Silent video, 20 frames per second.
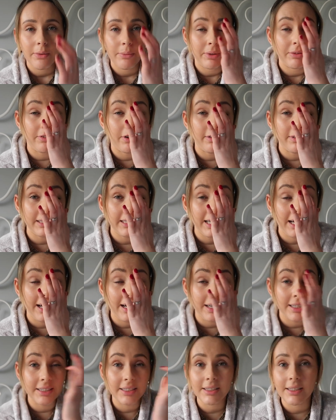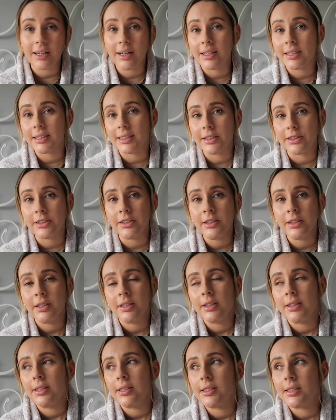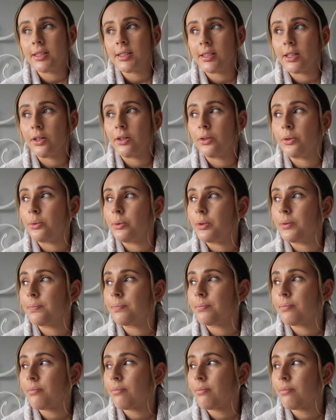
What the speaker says: We've already had our dinner, so